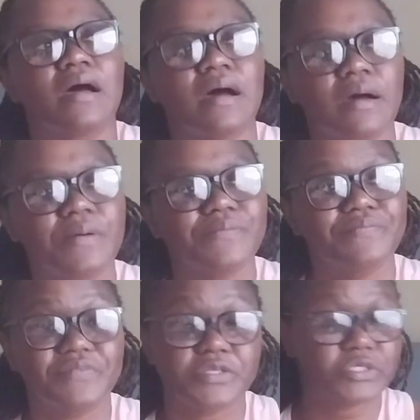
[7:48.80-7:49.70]

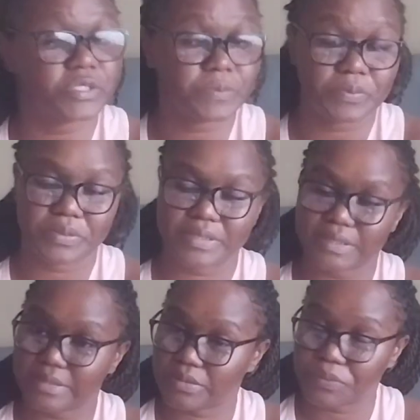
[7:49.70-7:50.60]
The trip
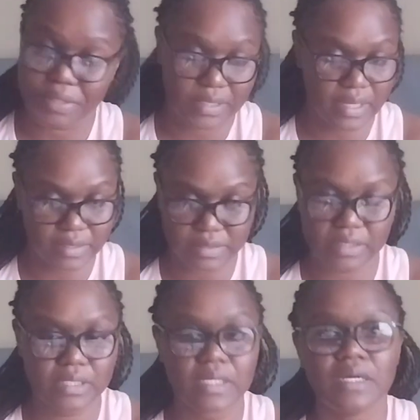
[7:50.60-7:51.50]
was quite
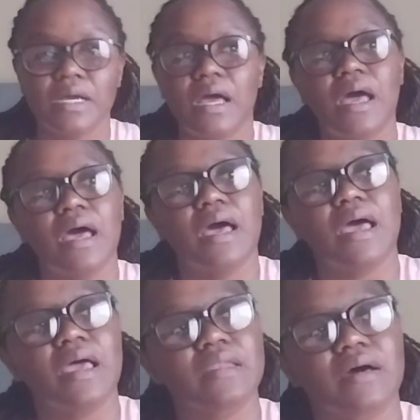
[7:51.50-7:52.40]
hectic,
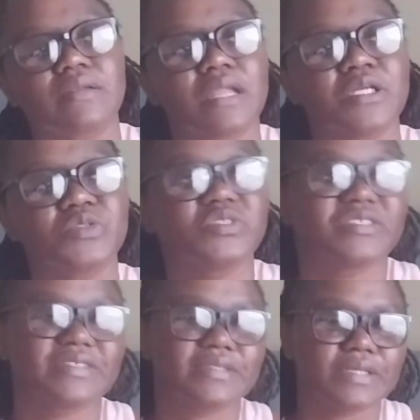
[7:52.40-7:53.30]
and I'd like to
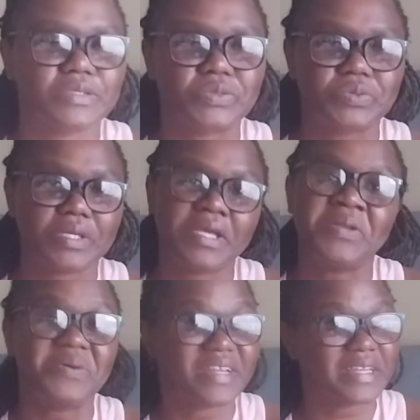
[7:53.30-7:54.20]
just say to
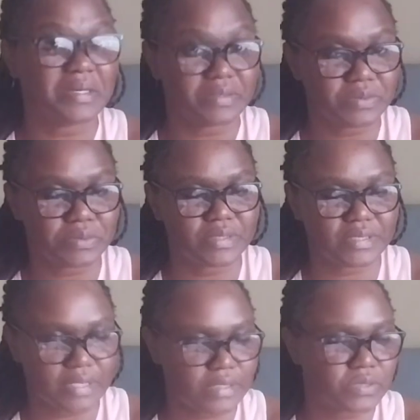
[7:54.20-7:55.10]
anyone else who
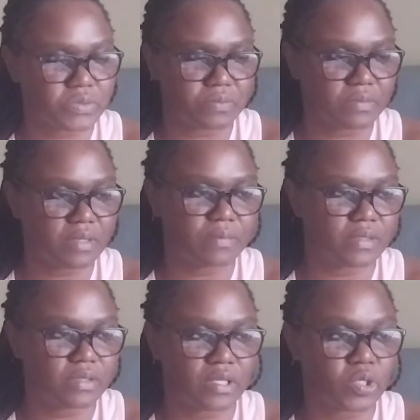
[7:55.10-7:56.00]
decides to maybe
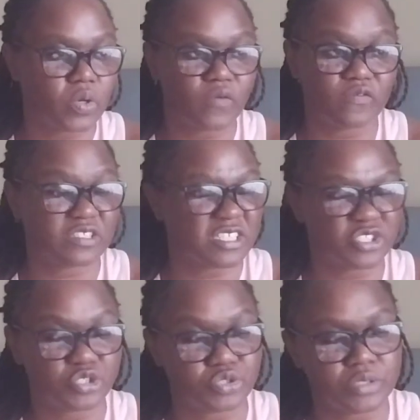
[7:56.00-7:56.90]
then go for
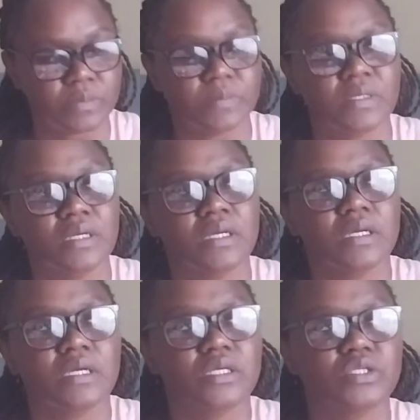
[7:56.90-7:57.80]
such a trip,
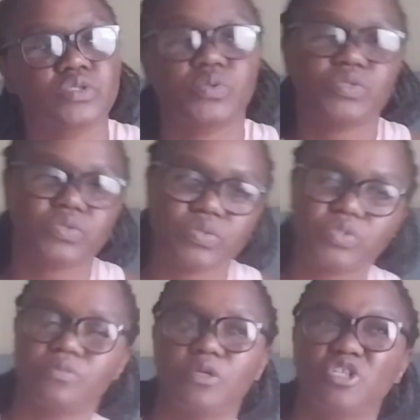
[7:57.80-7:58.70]
it's always good
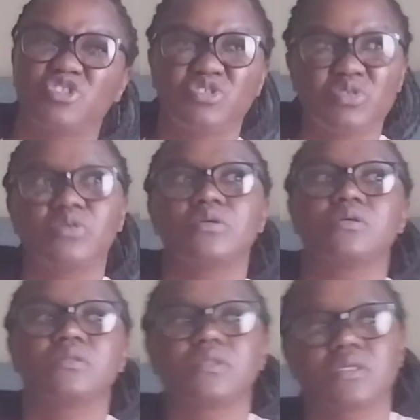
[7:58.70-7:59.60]
to make sure
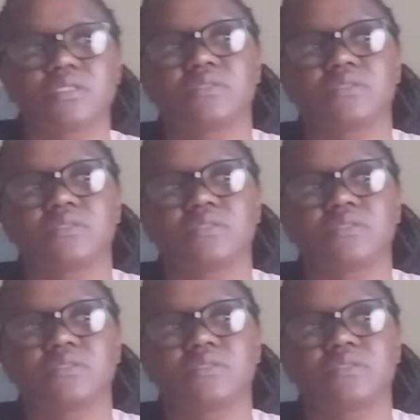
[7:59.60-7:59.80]
that